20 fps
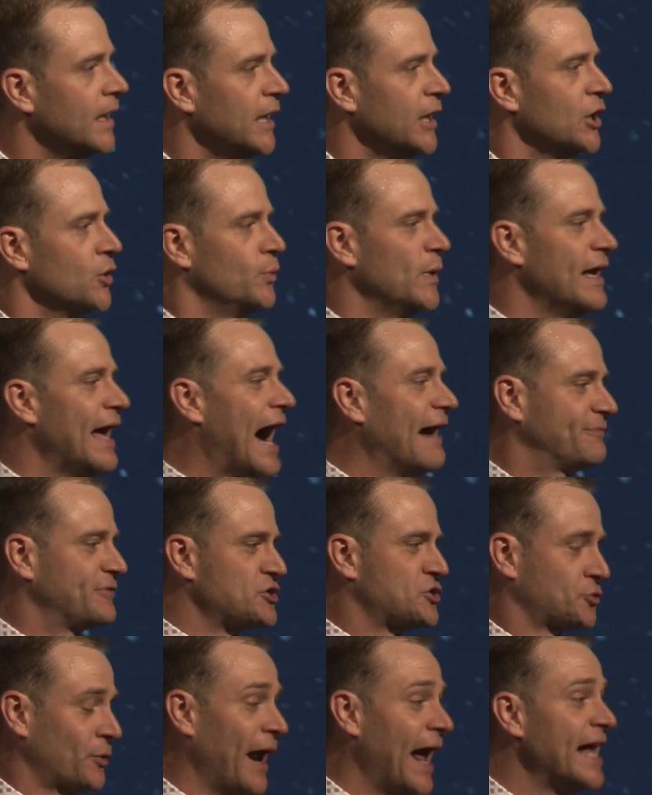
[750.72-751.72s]
We have to
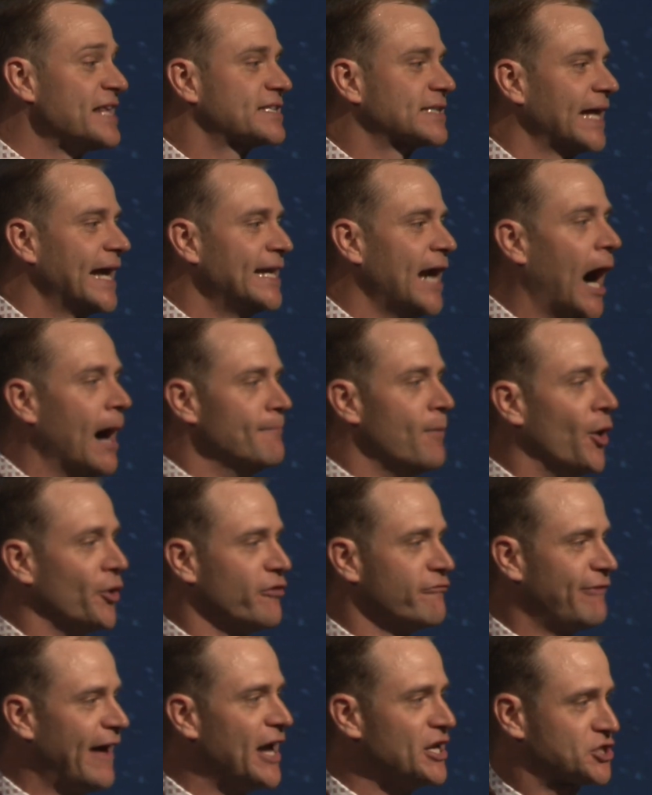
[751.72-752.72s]
translate our
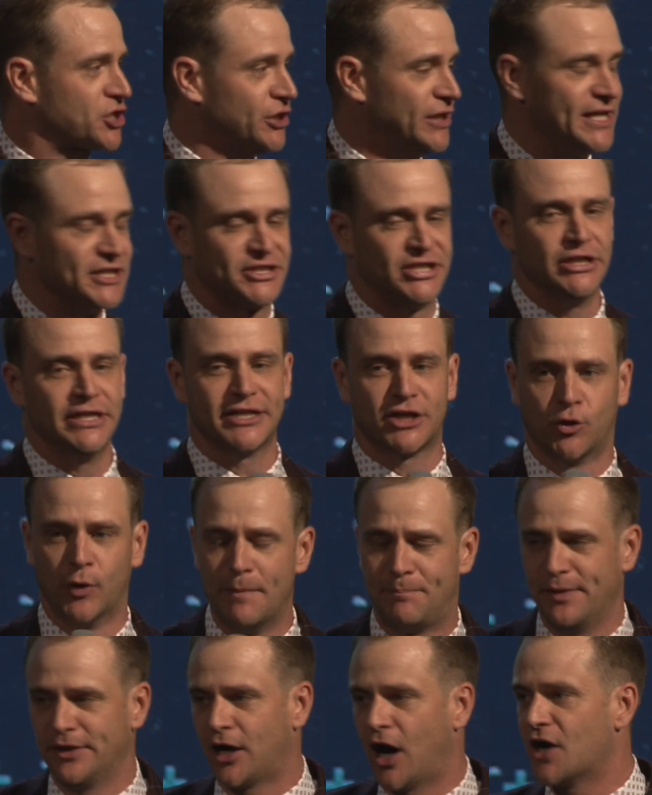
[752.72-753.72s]
motivation into
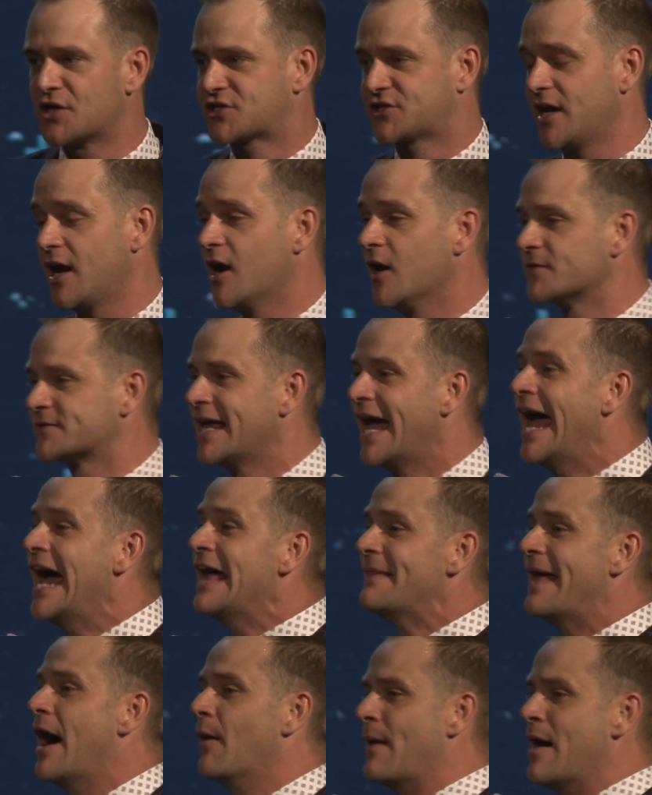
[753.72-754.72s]
equipping ourselves
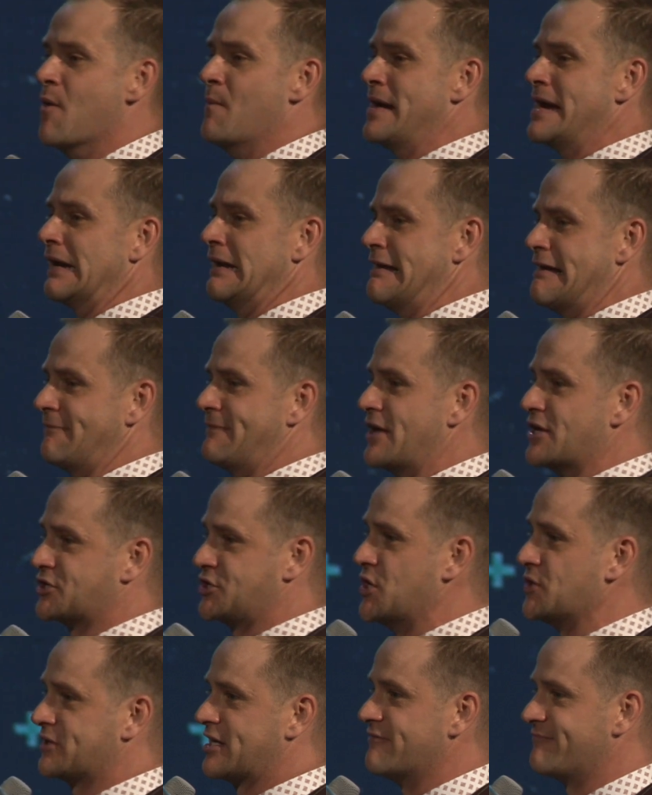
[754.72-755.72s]
that when we leave this
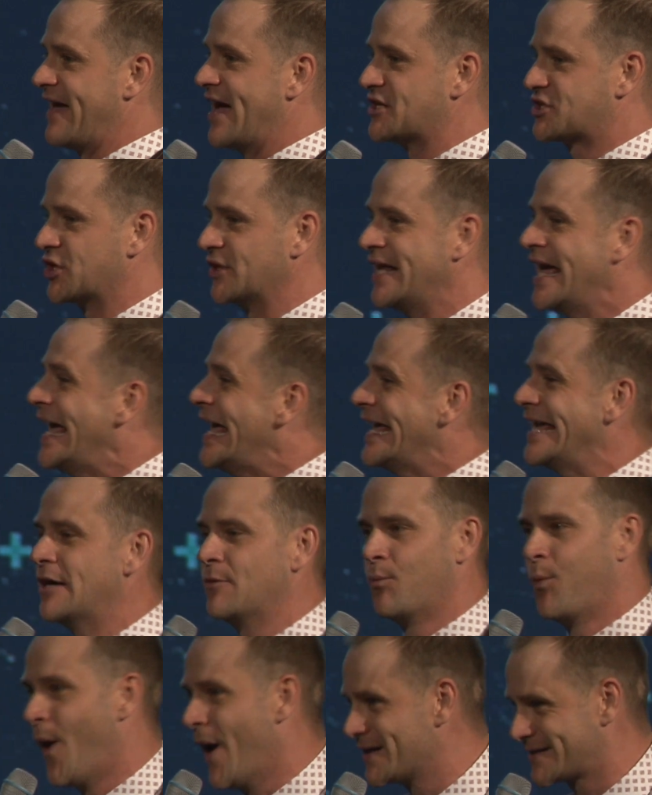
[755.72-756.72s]
youth convention, it
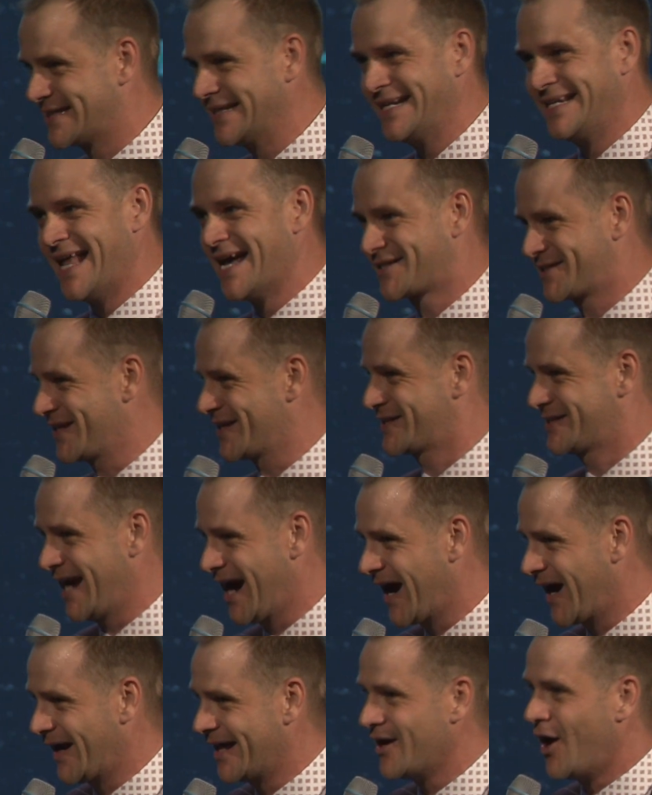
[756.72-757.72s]
wasn't
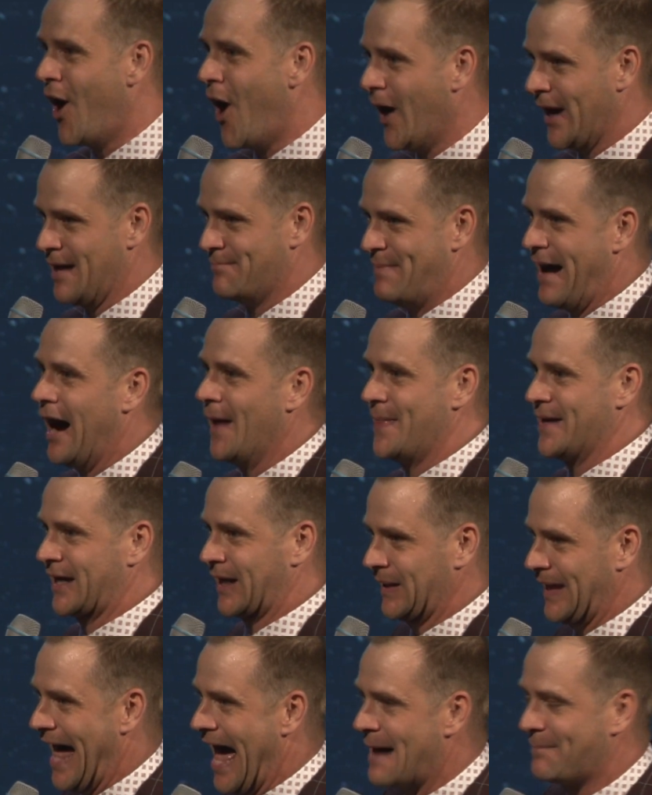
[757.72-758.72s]
necessarily all about the
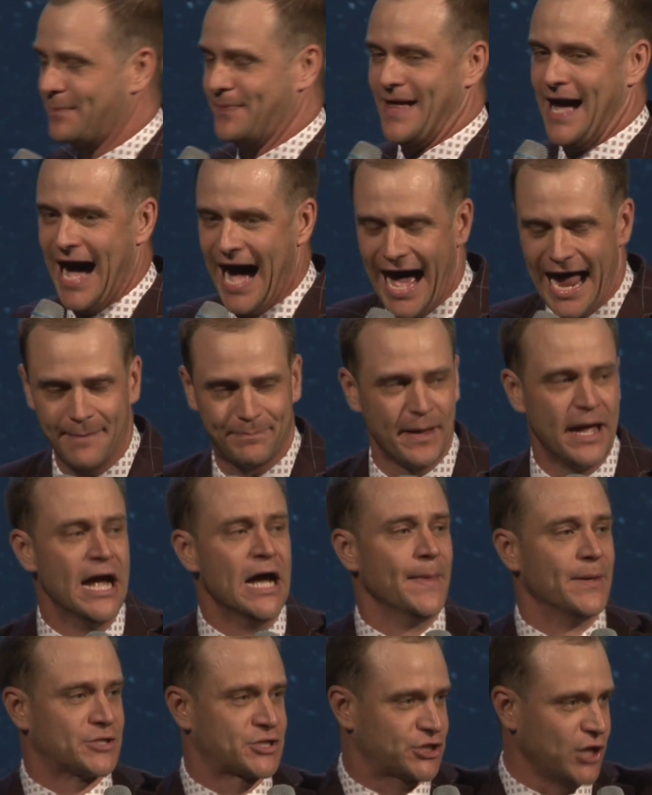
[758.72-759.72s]
clap, the hype,
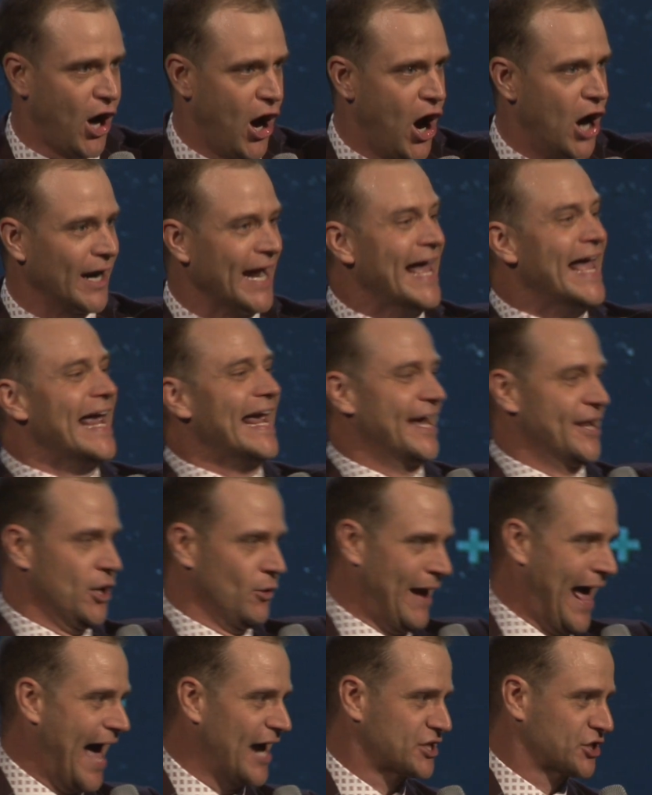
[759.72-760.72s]
the song,
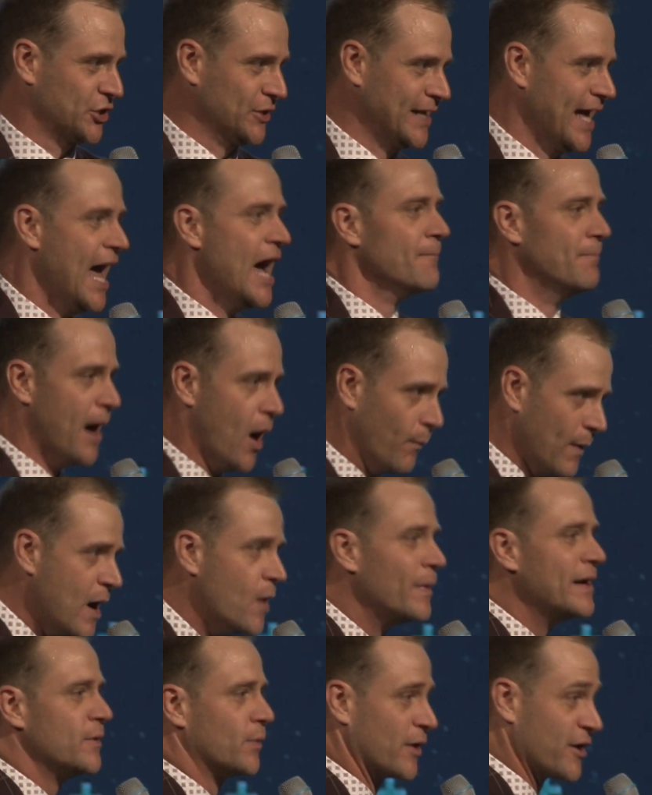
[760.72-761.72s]
interaction, but when
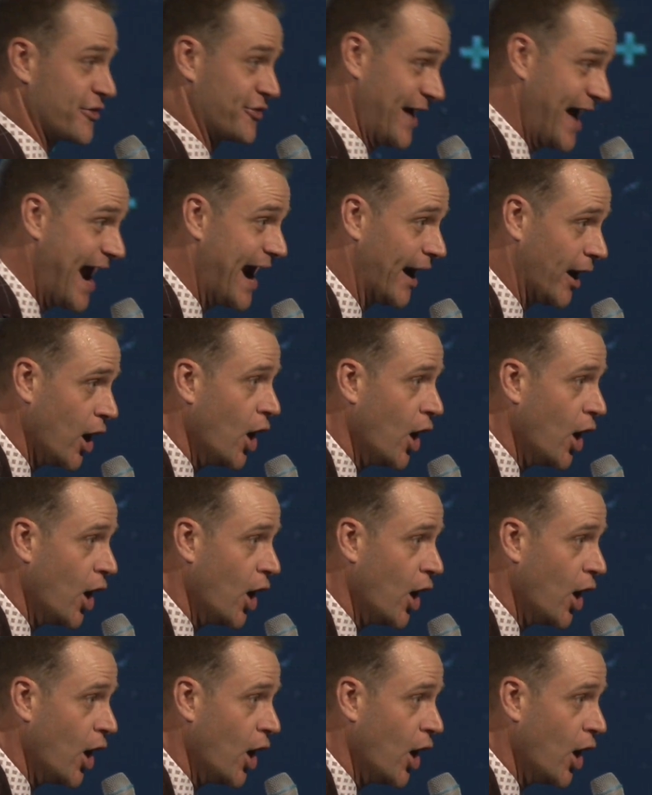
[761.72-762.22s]
we were there,